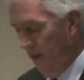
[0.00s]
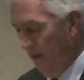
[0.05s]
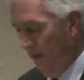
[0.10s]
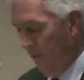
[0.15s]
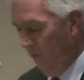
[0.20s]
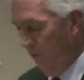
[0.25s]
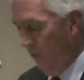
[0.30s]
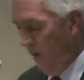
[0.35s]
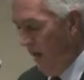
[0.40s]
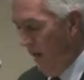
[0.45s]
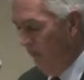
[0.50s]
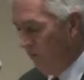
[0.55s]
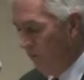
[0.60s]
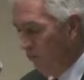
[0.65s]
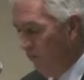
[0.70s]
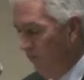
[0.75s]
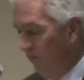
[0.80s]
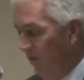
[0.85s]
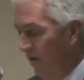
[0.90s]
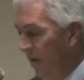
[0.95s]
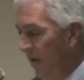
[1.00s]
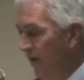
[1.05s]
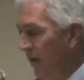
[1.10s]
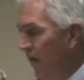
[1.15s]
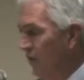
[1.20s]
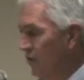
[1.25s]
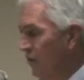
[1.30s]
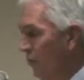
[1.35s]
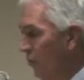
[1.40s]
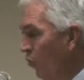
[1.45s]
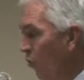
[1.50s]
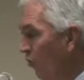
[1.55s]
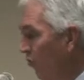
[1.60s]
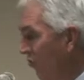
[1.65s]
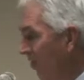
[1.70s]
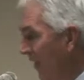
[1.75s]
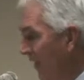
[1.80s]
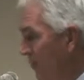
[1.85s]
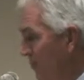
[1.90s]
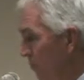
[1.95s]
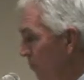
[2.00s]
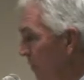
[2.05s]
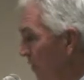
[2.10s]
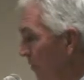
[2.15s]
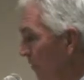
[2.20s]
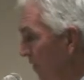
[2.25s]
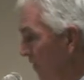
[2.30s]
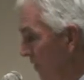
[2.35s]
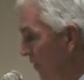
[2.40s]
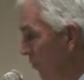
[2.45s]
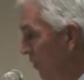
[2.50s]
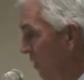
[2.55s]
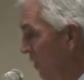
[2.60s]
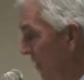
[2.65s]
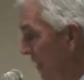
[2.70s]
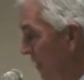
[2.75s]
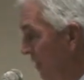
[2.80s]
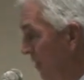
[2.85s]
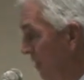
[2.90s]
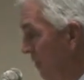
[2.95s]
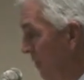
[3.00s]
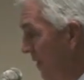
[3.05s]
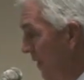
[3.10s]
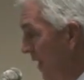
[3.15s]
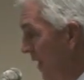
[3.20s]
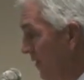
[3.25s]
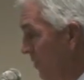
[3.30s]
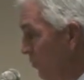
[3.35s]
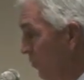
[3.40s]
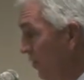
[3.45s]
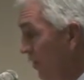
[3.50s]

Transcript: and perhaps provide us more flexibility than we've had in the past.